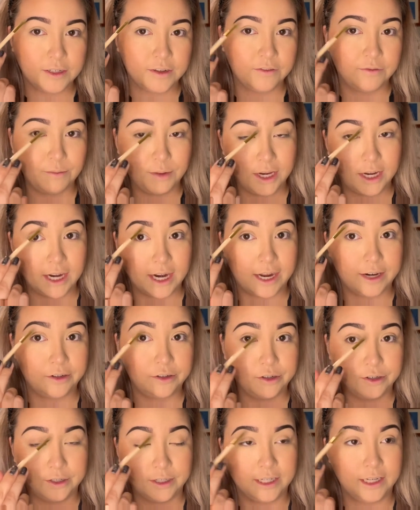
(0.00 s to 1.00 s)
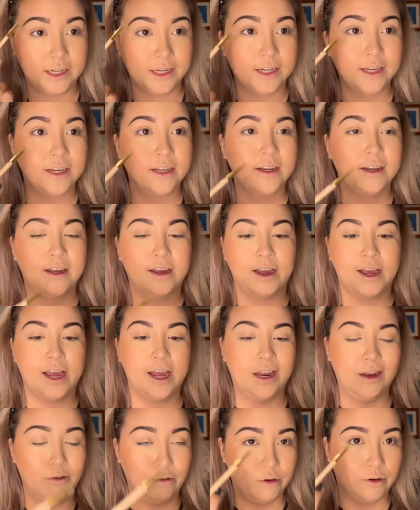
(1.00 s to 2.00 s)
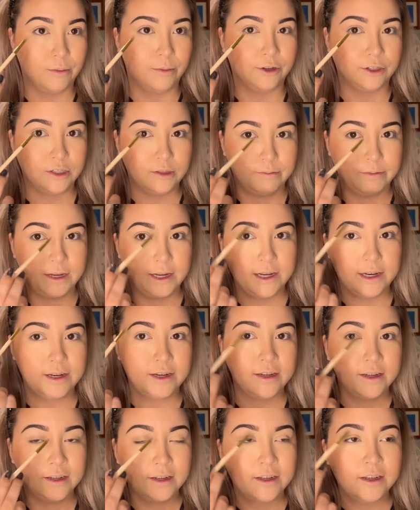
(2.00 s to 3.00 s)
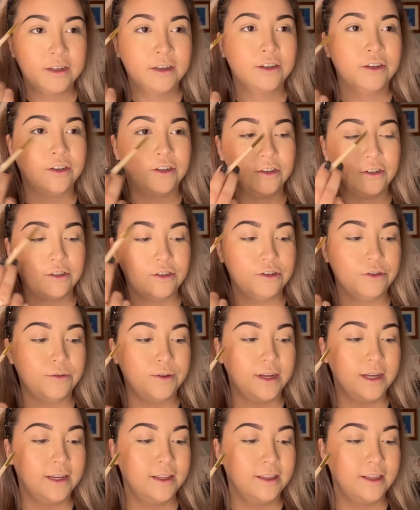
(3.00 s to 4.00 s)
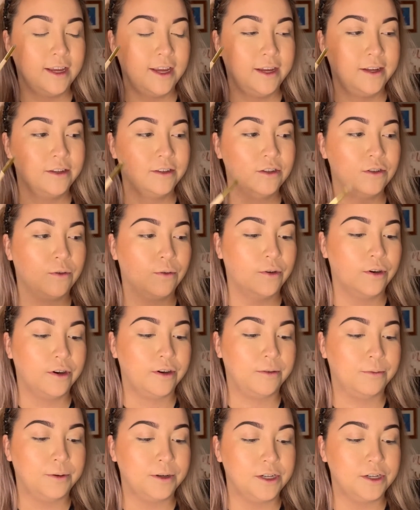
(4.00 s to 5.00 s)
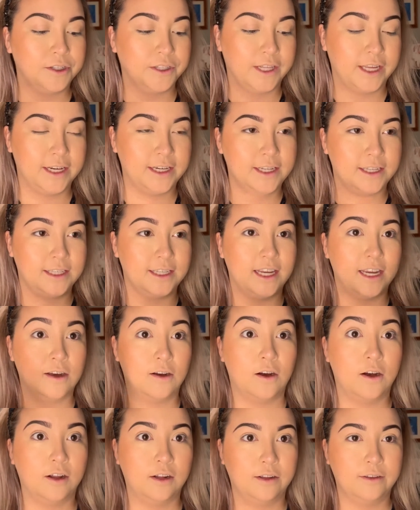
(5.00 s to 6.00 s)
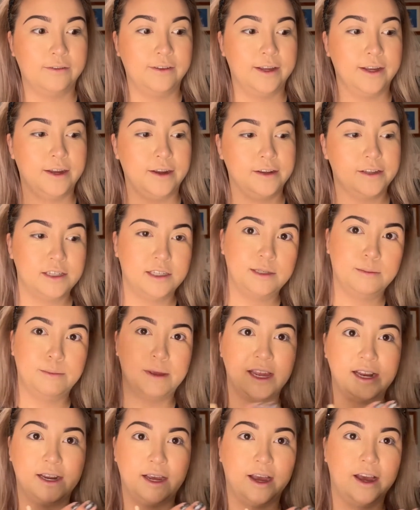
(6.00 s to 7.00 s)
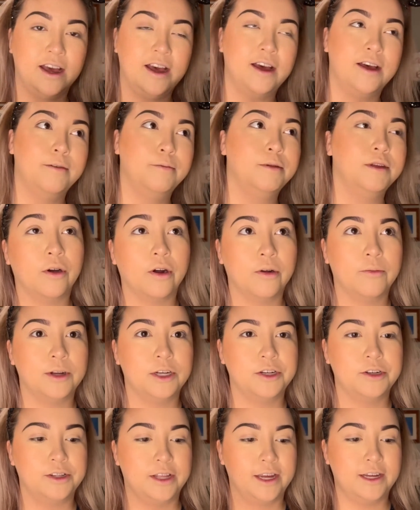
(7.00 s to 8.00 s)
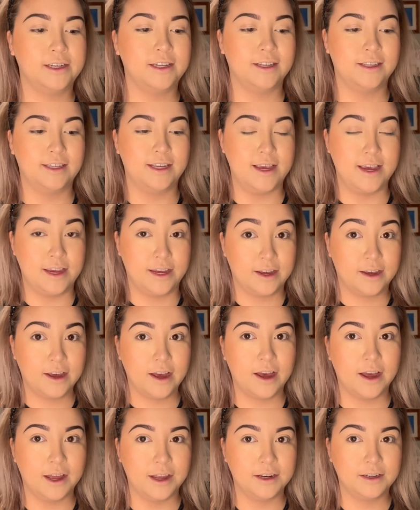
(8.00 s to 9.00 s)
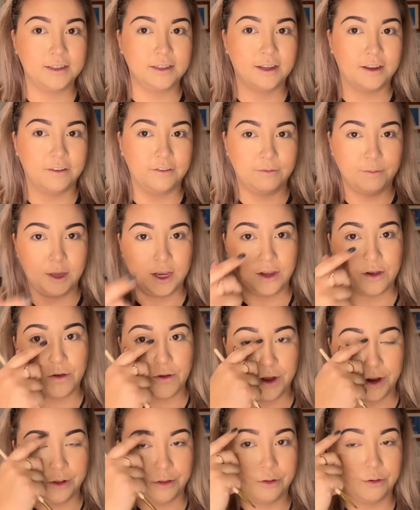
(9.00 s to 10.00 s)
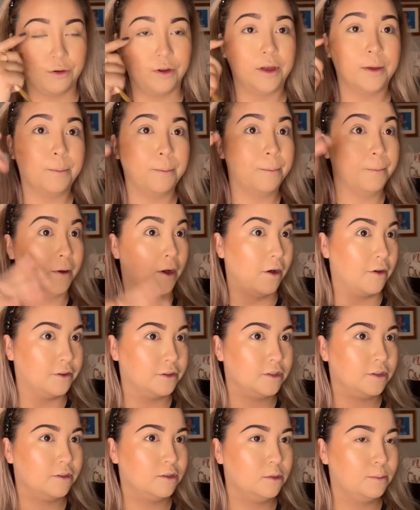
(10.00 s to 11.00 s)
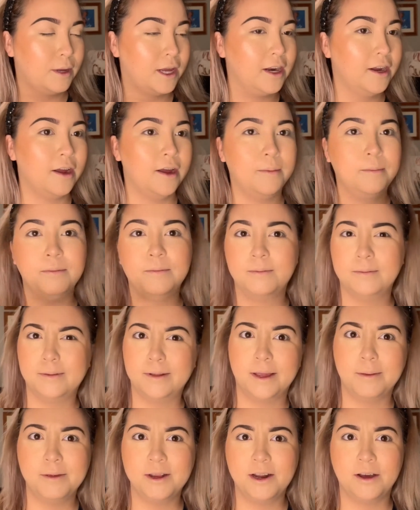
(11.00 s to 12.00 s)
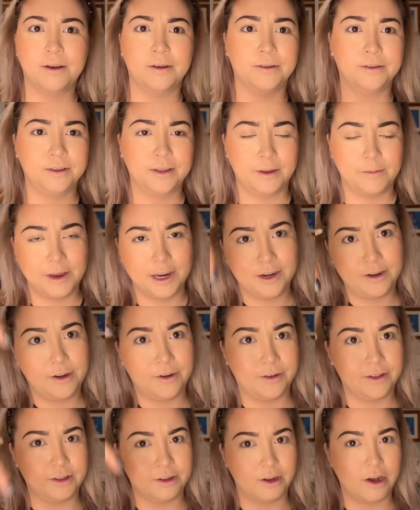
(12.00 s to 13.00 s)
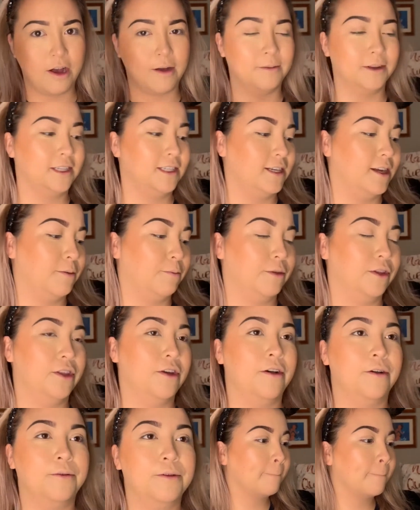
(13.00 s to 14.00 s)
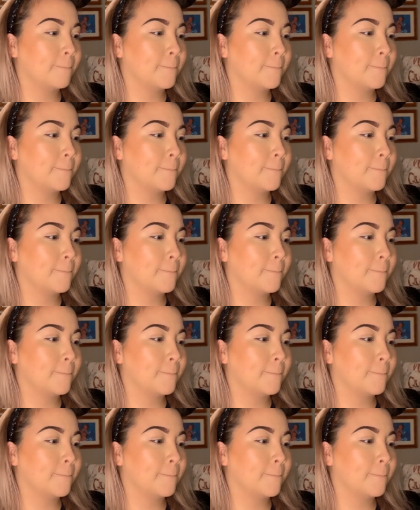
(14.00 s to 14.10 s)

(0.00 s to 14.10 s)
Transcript: of me naturally at normal speed doing things, or would you like to see all of it sped up, or would you like to see cuts of me going through it also sped up? Let me know. Let me know in the comments down below.